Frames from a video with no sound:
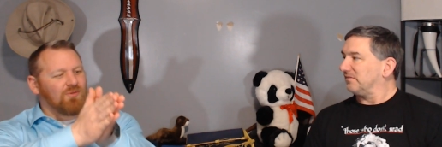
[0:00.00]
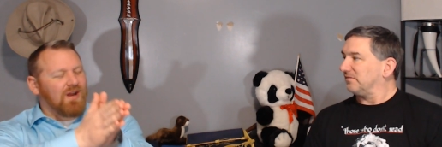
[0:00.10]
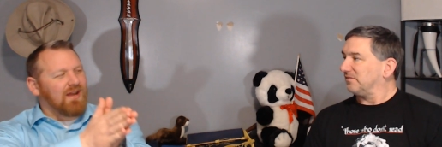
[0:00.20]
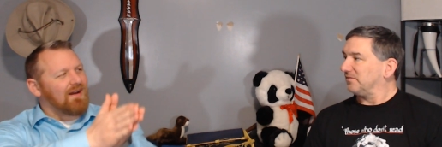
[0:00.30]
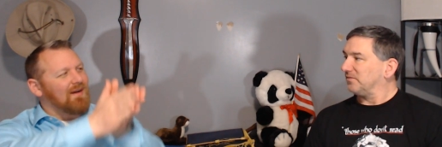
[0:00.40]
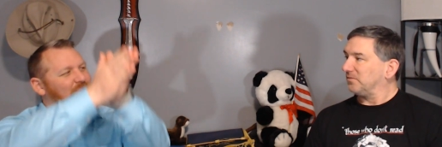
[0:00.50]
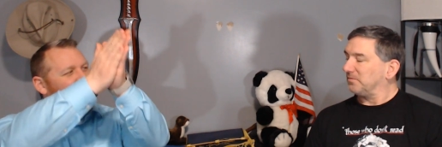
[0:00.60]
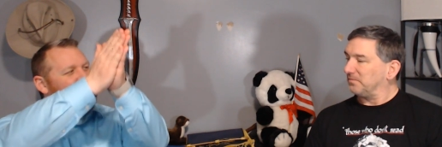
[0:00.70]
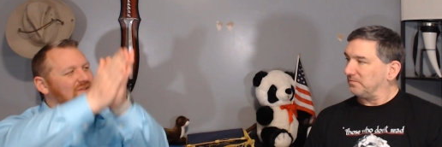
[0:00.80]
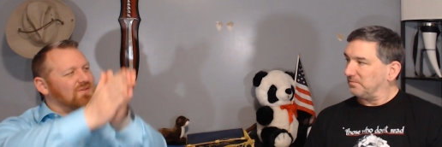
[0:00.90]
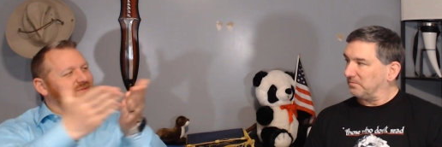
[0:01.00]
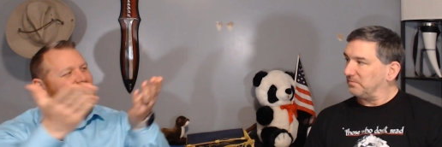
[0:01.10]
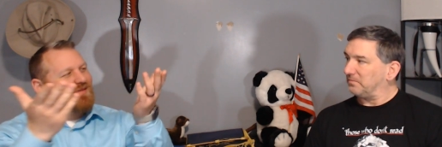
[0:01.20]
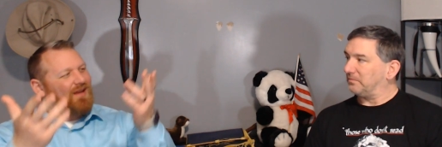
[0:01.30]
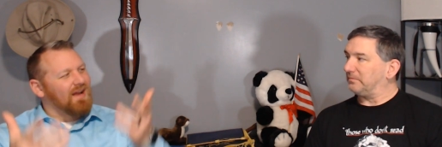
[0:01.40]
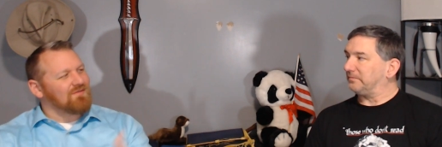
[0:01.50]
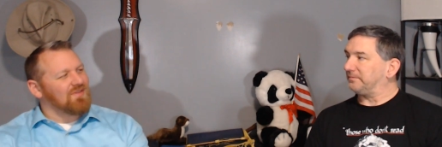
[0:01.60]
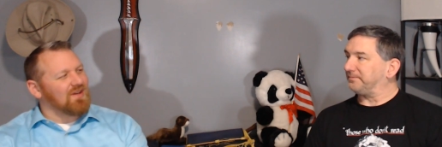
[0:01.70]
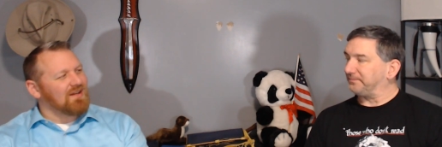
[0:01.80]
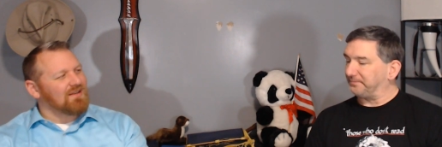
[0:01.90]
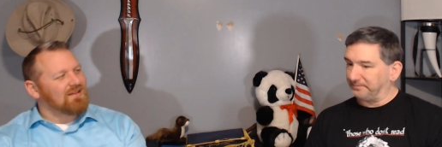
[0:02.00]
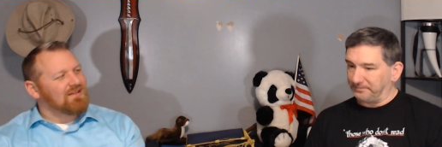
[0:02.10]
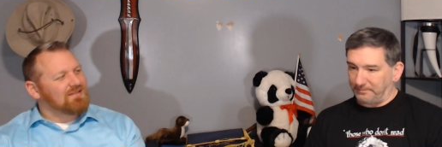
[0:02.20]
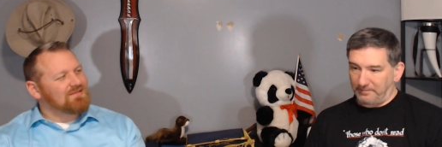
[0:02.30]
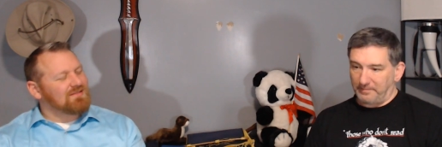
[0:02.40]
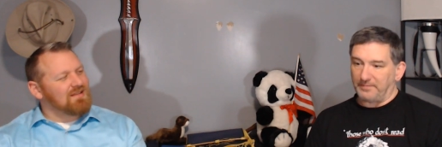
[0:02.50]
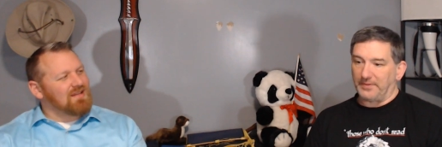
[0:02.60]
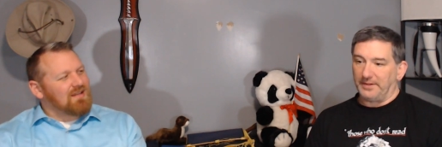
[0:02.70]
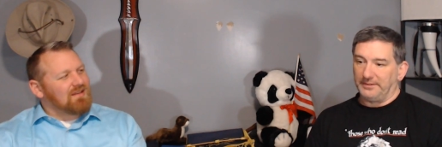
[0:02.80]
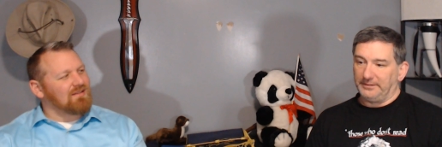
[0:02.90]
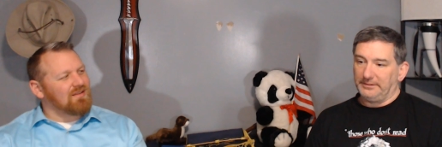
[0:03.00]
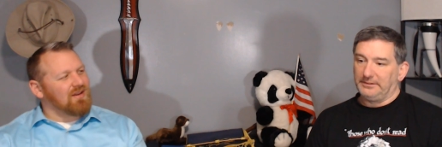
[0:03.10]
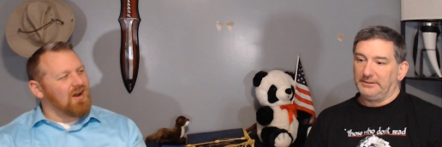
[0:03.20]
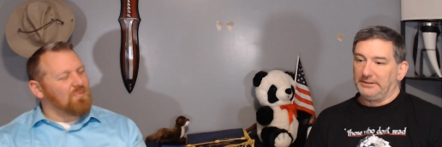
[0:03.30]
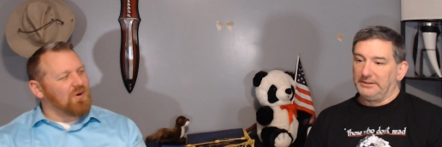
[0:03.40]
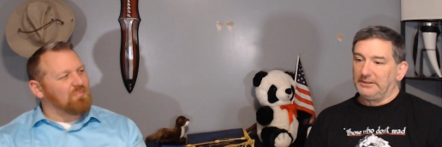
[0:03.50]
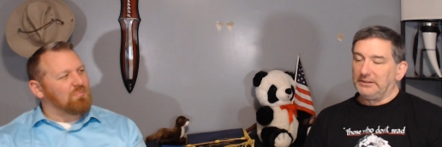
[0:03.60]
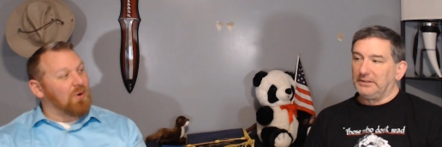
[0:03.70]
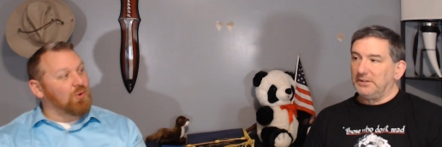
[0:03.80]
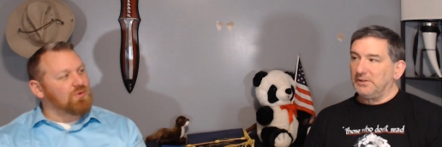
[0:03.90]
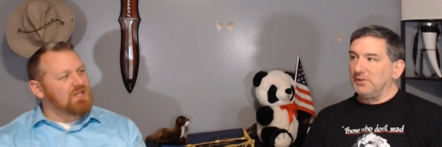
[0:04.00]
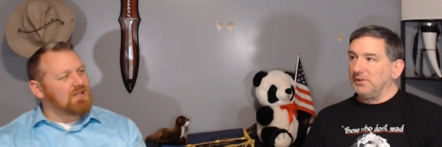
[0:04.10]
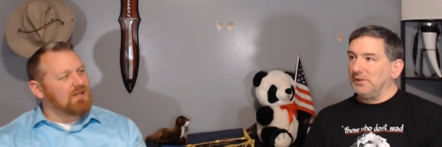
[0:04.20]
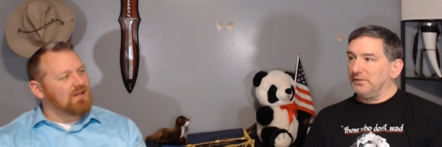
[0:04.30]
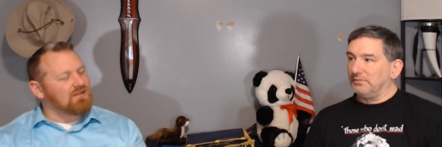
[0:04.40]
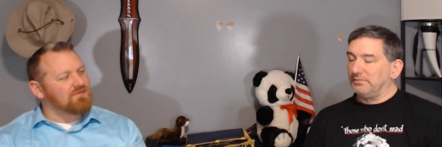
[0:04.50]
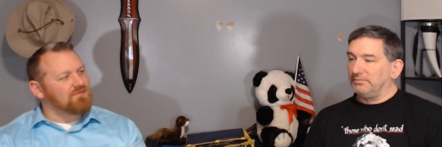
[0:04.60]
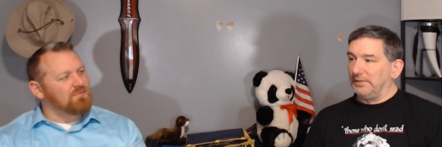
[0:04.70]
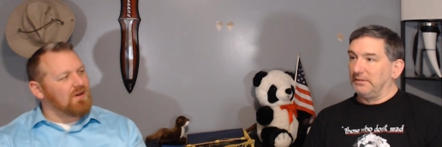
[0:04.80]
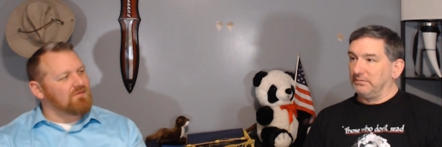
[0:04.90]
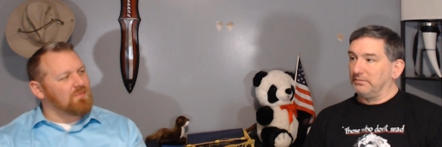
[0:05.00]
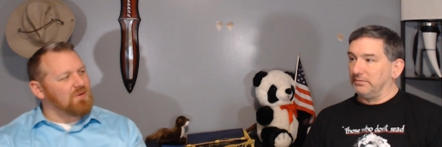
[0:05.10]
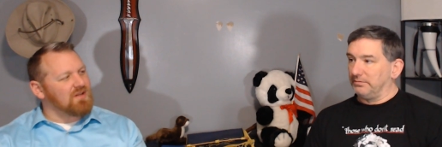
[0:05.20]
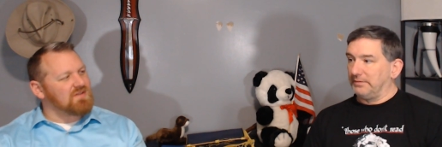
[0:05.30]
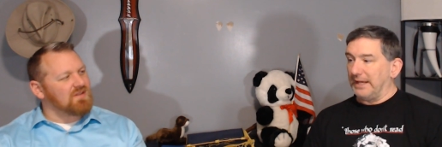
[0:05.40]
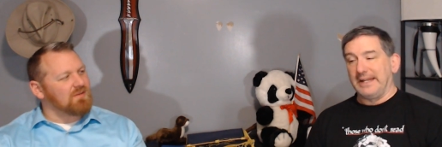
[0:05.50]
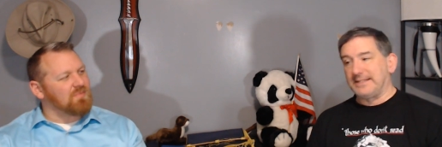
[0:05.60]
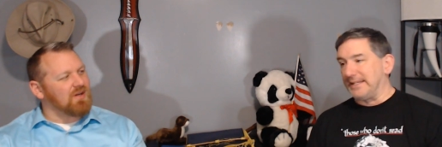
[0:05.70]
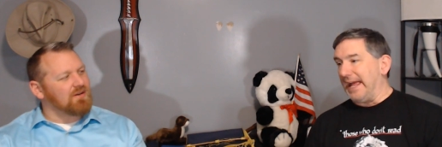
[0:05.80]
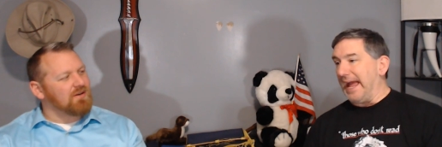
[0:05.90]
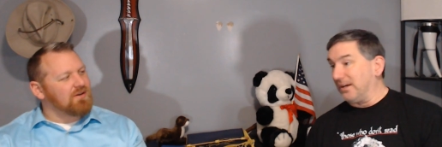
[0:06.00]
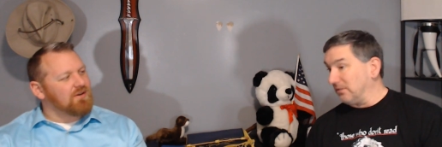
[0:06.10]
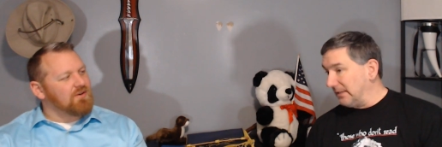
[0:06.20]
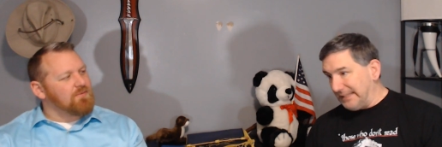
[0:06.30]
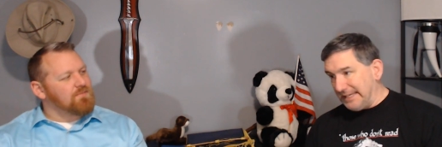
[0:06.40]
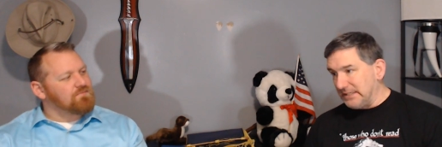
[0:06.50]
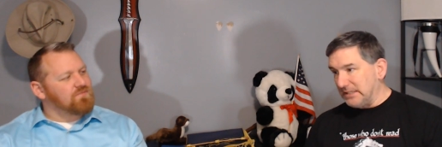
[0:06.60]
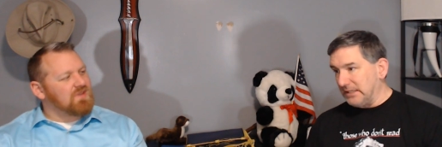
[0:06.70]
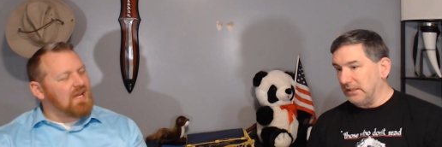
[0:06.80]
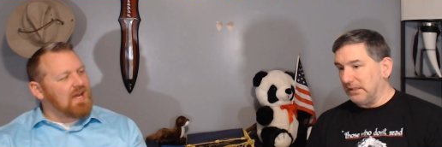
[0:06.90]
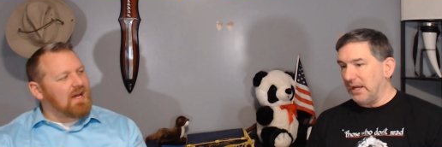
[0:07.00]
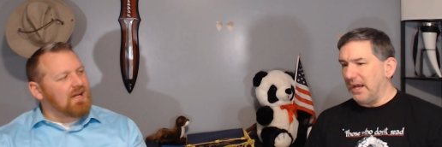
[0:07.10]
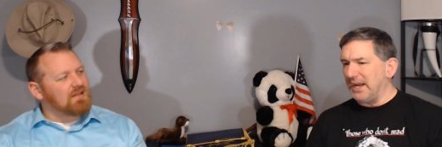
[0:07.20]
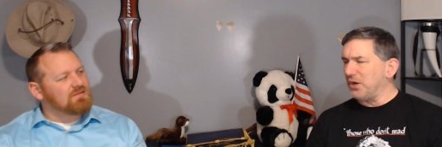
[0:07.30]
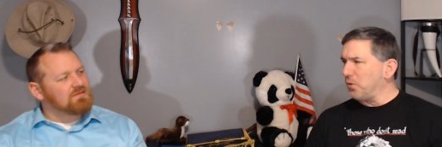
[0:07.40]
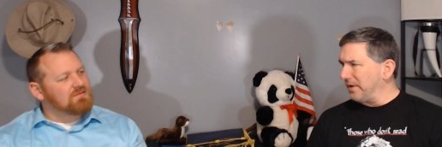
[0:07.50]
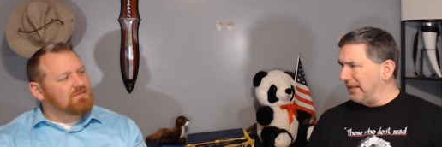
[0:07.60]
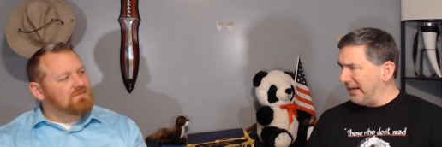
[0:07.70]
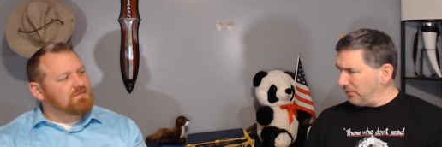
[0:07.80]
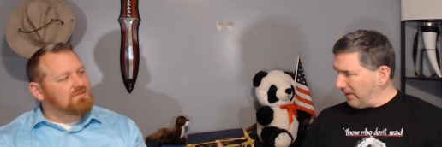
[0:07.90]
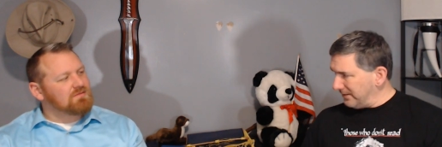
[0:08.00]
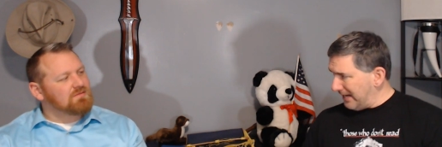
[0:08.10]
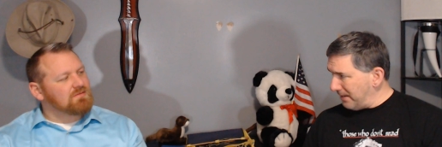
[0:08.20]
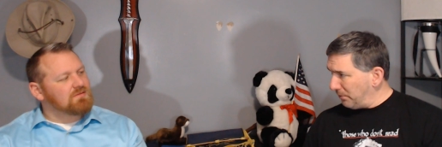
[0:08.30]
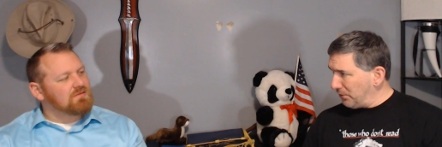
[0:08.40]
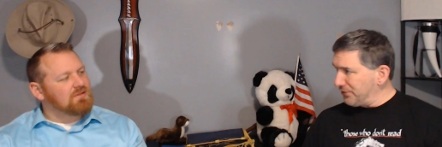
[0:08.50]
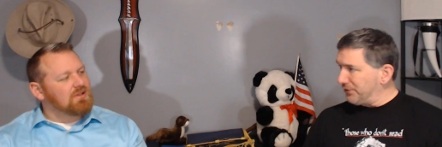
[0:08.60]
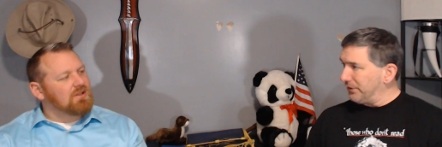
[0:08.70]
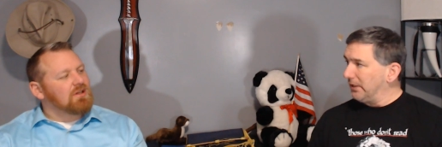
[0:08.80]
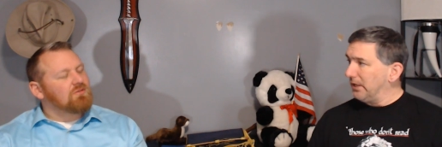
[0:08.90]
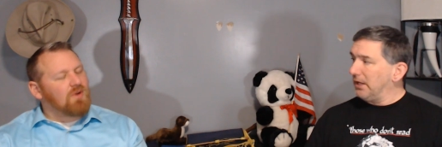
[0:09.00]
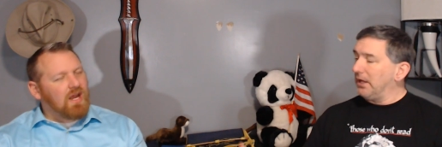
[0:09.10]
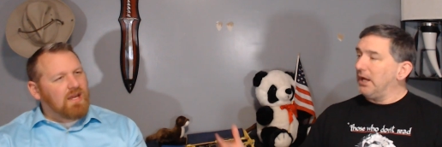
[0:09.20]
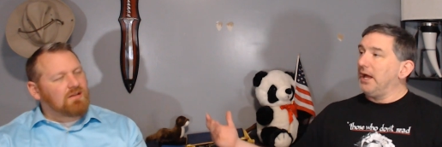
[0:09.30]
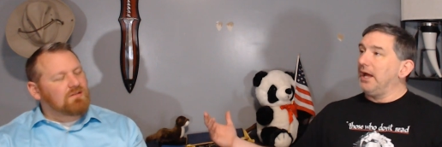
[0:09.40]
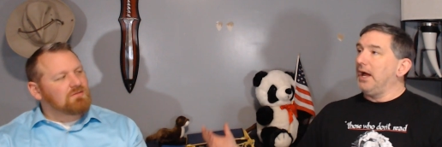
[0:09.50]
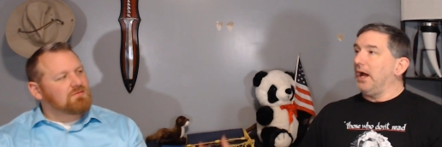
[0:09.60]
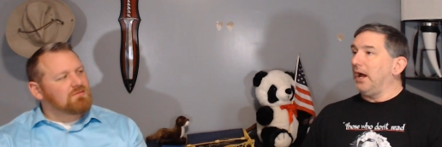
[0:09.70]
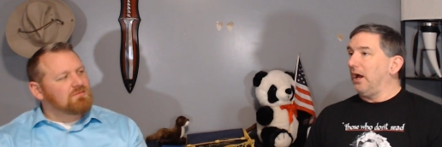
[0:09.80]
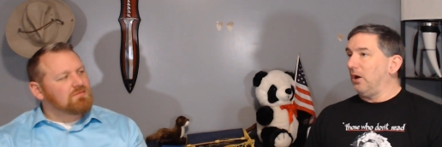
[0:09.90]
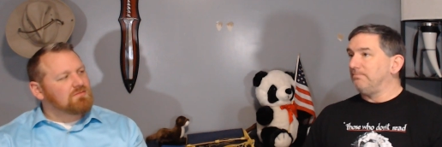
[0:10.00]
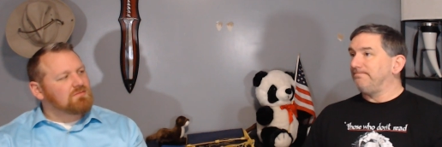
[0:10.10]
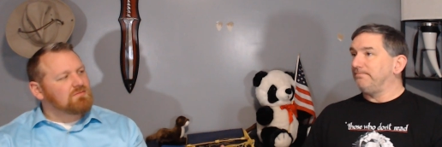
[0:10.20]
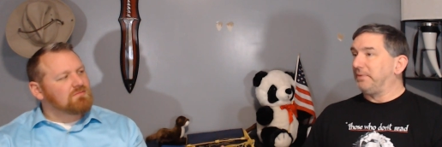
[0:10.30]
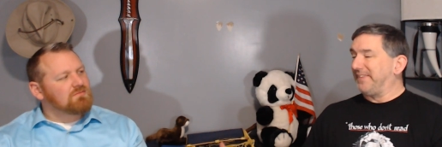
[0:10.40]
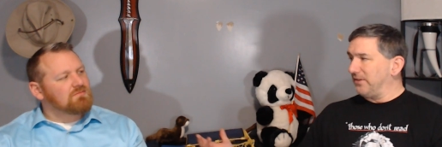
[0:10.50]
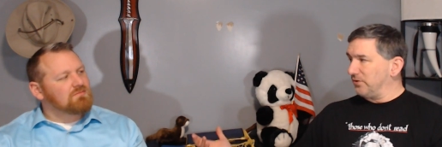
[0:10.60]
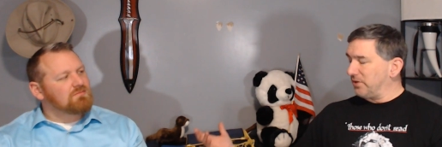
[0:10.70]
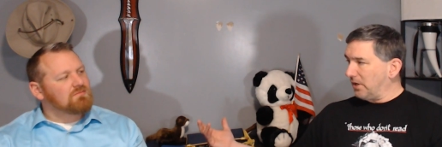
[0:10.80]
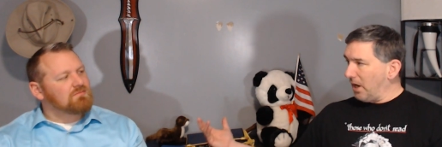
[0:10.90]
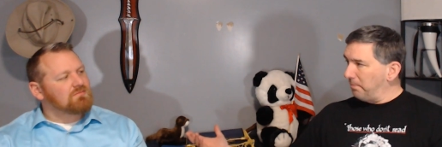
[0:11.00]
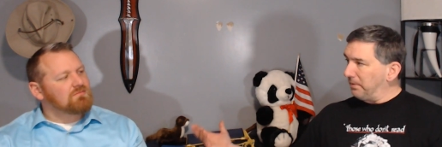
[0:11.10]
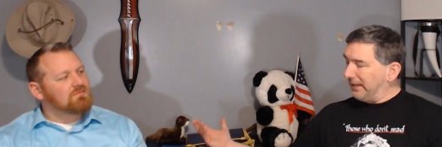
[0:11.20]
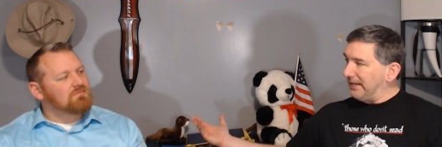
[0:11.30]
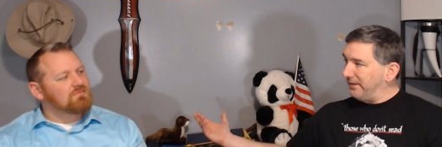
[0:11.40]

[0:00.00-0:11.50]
Speaker 1: way up into kind of the the the upper boot of well, of the peninsula. Got to get but, to the
Speaker 2: ankle at least. Yeah, and I know we land around Naples. Right. Um, but then there's a complicating